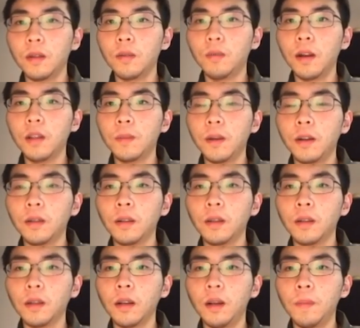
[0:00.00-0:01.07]
write about
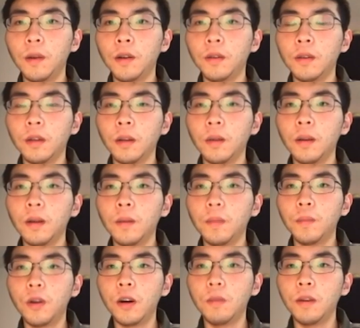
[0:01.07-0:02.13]
something about the
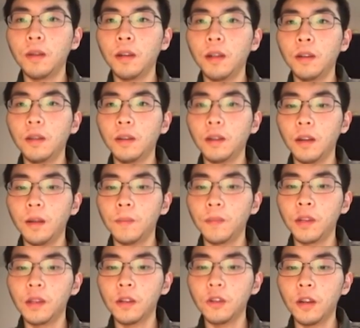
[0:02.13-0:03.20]
problem in this game,
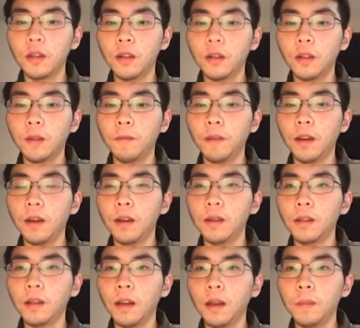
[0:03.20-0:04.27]
such as the
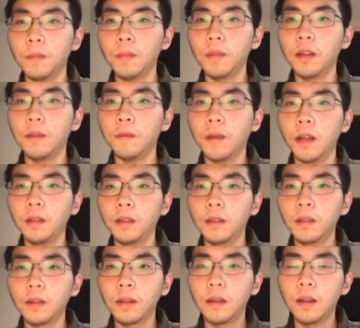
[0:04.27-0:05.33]
failures game events,
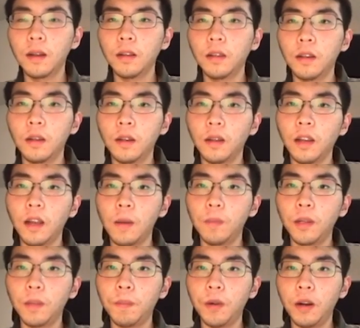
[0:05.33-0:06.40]
the
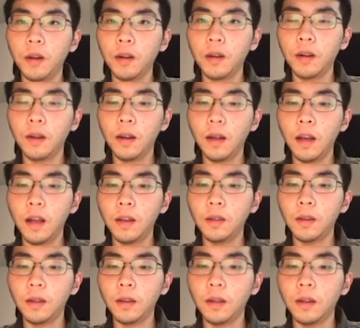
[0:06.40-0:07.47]
game's bug,
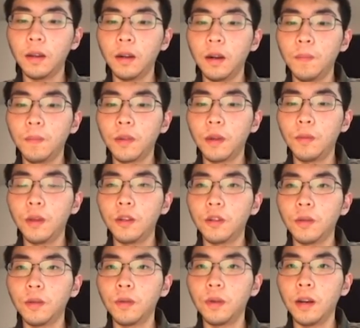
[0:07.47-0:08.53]
and the
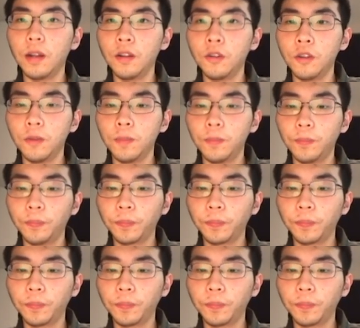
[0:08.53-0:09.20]
region creation.